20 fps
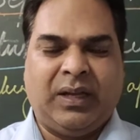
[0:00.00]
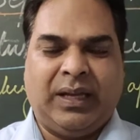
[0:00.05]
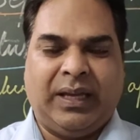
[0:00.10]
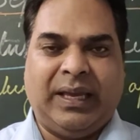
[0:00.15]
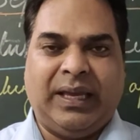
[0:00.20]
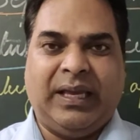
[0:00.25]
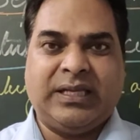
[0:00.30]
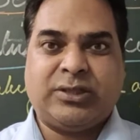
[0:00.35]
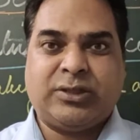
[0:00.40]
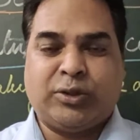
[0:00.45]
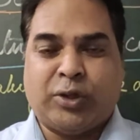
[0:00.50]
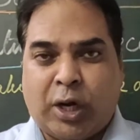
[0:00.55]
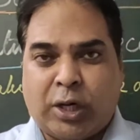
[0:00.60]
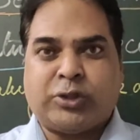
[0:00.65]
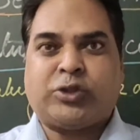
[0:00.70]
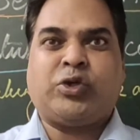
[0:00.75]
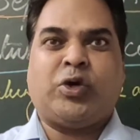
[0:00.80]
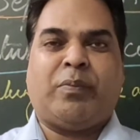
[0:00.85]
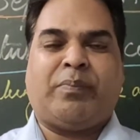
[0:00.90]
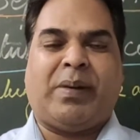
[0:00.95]
he is
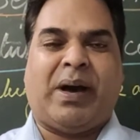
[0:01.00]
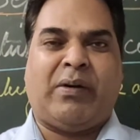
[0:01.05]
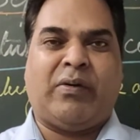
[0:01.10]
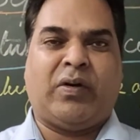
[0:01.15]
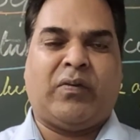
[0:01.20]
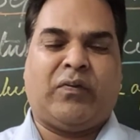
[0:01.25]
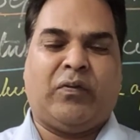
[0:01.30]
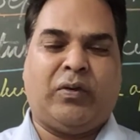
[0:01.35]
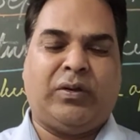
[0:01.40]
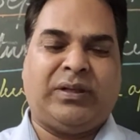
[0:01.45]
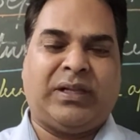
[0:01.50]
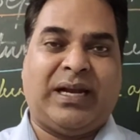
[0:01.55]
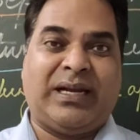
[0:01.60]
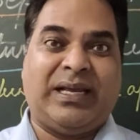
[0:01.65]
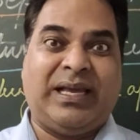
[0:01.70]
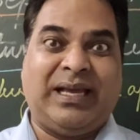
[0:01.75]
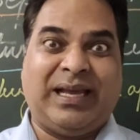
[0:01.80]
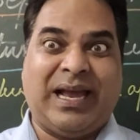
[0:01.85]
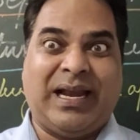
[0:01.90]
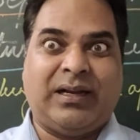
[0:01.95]
not so powerful that
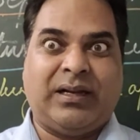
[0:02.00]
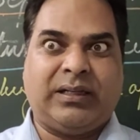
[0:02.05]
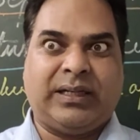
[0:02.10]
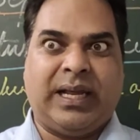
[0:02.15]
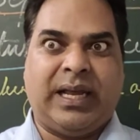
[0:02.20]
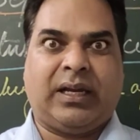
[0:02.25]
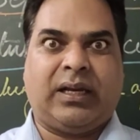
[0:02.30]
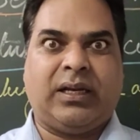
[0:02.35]
he can take